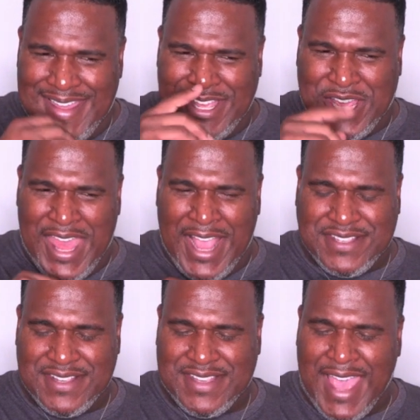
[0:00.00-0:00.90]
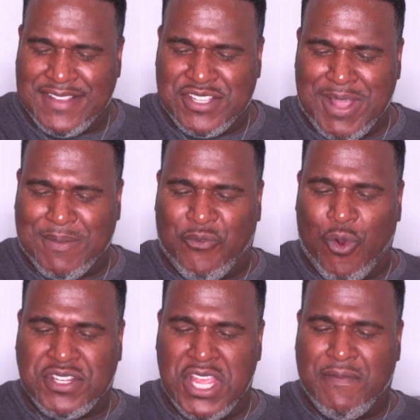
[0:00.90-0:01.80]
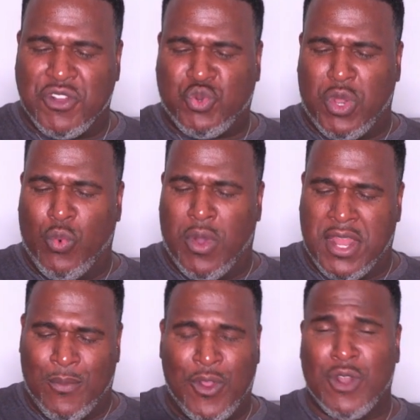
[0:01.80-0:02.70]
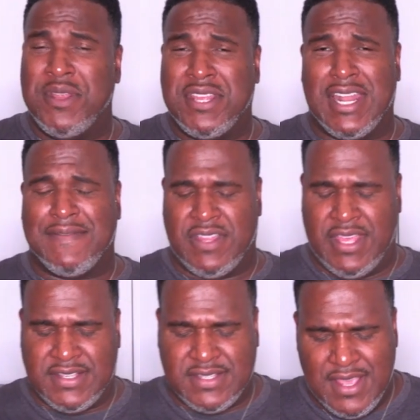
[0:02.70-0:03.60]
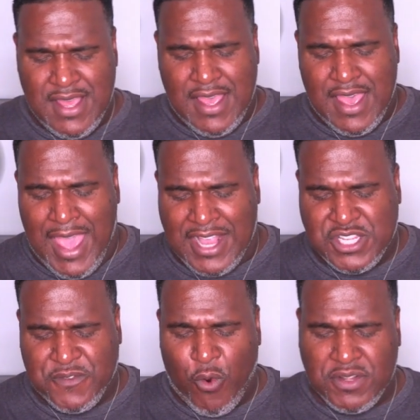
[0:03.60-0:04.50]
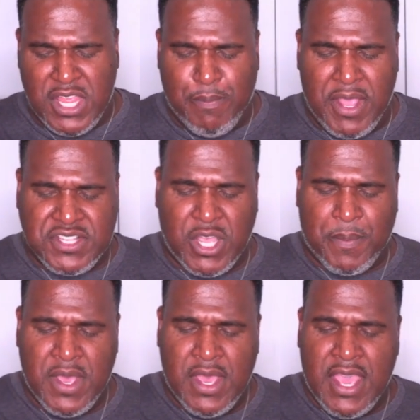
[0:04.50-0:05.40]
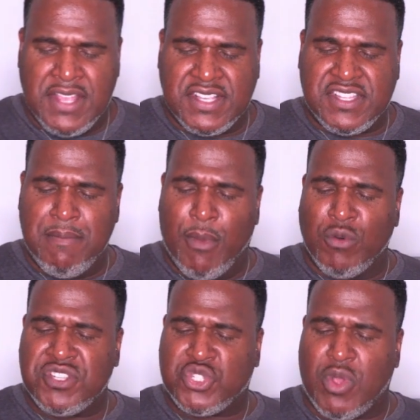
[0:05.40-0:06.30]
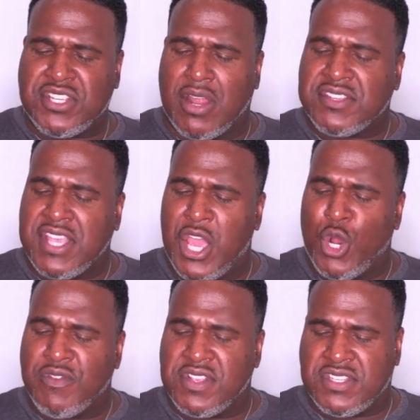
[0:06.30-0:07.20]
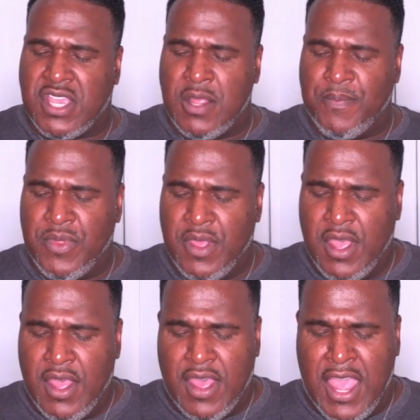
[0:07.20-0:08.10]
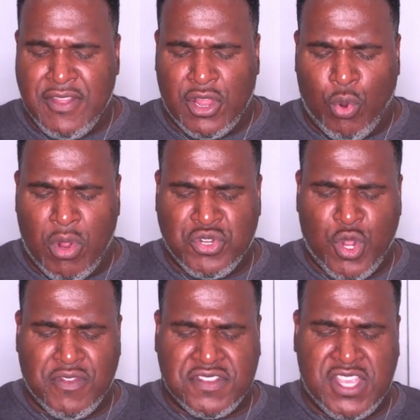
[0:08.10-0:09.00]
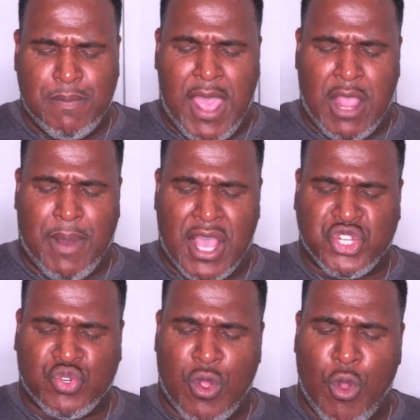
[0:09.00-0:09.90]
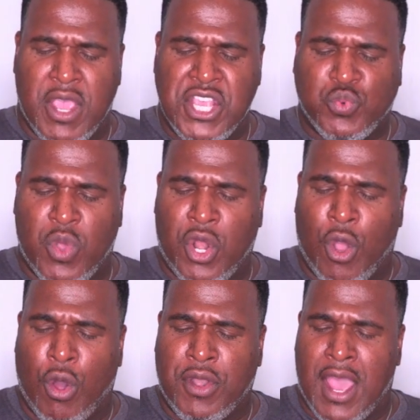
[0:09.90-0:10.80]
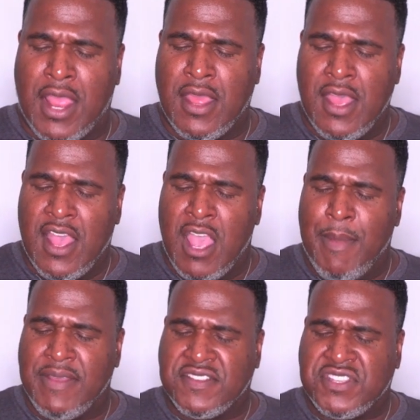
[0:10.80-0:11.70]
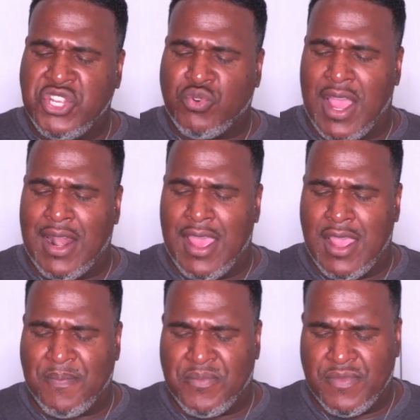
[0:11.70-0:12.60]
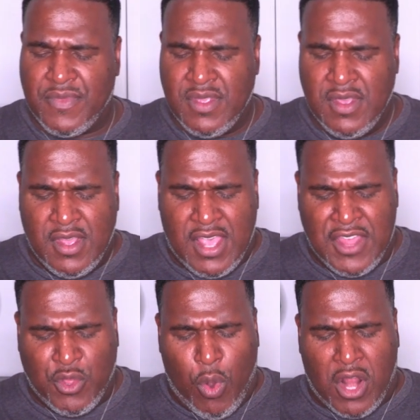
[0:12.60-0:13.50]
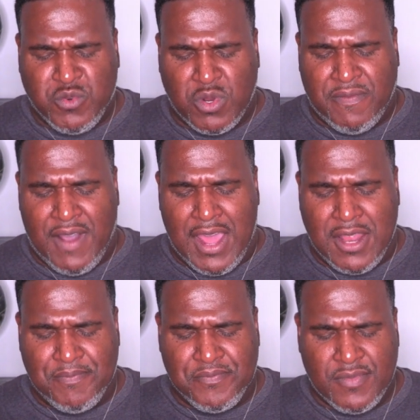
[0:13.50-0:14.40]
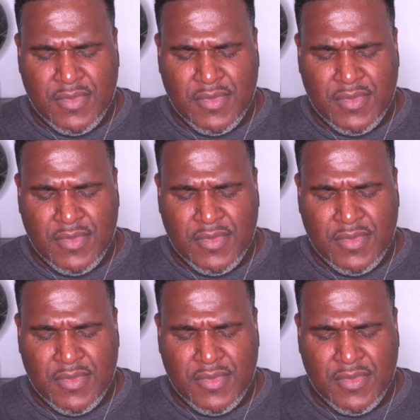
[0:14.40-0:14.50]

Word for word: Look at Exodus, Exodus chapter 14, verse 21, and we're going to be done after this. Exodus 14 picks up. It says, that Moses stretched out his hand over the sea, and the Lord drove the sea back by a strong east wind all night, and made the sea dry land, and the waters were divided.